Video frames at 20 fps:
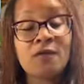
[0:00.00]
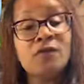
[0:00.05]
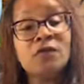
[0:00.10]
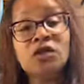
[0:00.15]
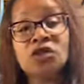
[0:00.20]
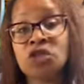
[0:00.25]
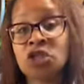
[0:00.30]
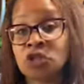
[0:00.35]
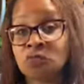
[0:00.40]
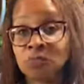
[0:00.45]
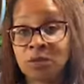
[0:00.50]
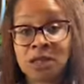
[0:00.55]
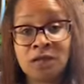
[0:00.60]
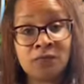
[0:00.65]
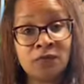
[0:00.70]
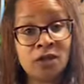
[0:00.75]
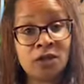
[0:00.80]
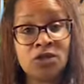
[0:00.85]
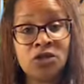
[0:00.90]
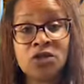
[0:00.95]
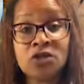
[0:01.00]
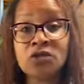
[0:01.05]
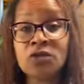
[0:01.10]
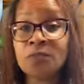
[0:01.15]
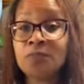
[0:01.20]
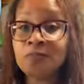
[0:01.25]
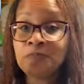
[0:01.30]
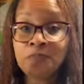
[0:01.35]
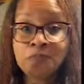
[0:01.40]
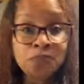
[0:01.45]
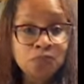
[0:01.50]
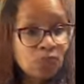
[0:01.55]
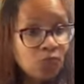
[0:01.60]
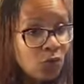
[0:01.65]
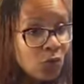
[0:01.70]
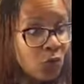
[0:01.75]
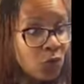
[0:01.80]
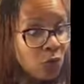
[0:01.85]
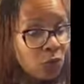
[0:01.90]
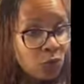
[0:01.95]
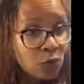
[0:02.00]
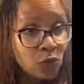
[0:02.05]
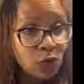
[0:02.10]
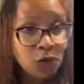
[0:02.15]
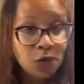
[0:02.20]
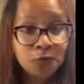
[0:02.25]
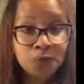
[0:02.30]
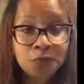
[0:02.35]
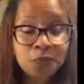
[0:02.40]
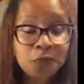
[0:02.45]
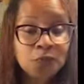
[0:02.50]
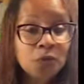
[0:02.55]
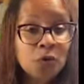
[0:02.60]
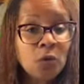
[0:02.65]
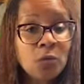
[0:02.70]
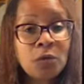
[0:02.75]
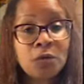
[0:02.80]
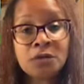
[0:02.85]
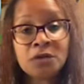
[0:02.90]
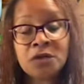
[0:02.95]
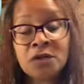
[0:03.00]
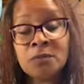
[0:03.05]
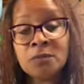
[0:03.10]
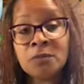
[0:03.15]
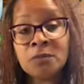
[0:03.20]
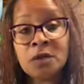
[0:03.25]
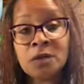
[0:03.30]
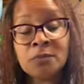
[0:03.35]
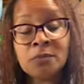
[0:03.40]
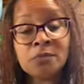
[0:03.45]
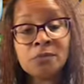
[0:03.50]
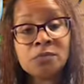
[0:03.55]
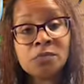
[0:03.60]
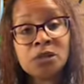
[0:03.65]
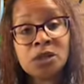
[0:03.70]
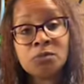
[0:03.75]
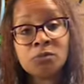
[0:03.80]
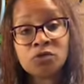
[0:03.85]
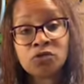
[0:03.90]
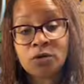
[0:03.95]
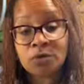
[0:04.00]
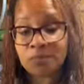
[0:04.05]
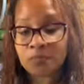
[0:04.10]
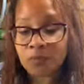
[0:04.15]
Just plain veggies or with some shrimp.